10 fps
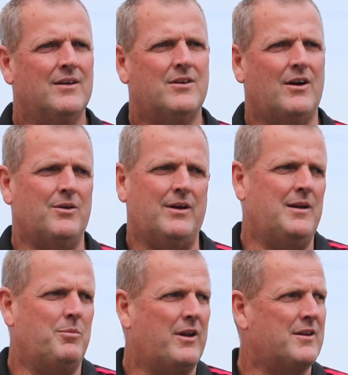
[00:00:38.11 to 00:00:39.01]
So
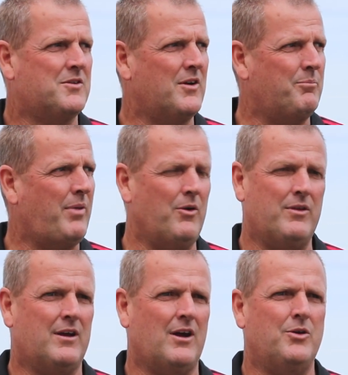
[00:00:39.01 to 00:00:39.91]
anybody that's got a
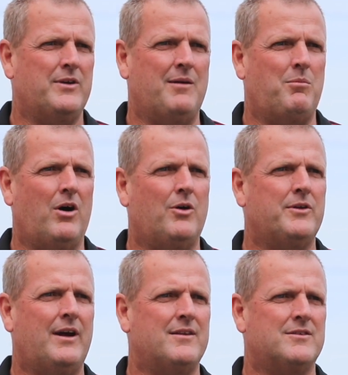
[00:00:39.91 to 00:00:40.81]
boat that goes out
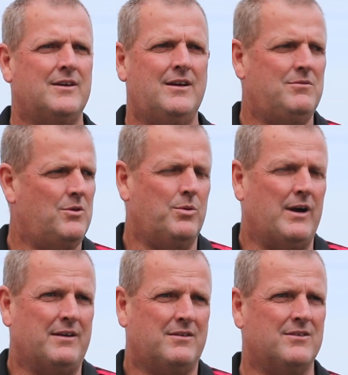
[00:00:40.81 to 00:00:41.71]
miles out in the sea, all we're
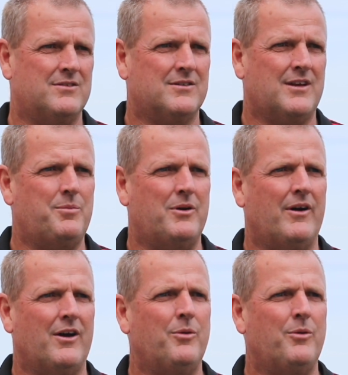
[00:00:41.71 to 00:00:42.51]
asking is just keep an eye